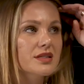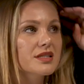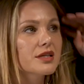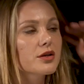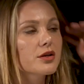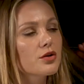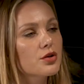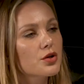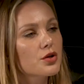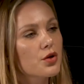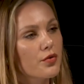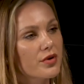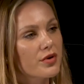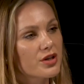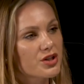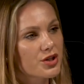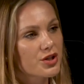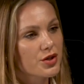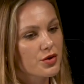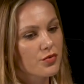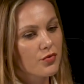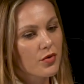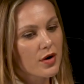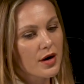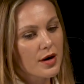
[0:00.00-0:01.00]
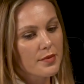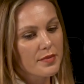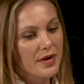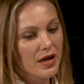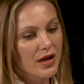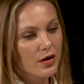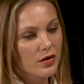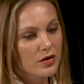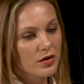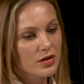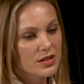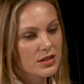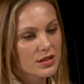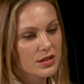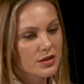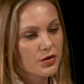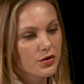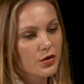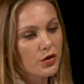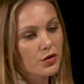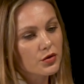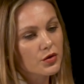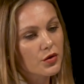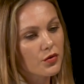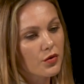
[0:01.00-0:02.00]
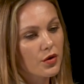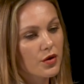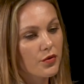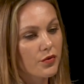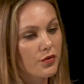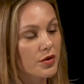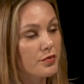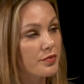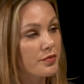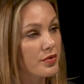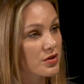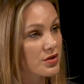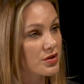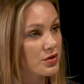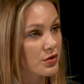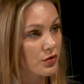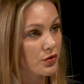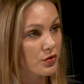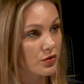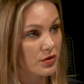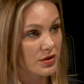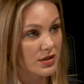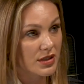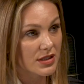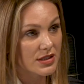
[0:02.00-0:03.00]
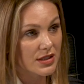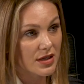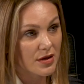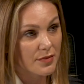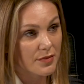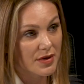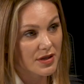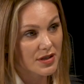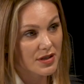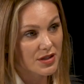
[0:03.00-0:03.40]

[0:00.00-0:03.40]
a good question. Why? Because you're not the only one person who is asking me this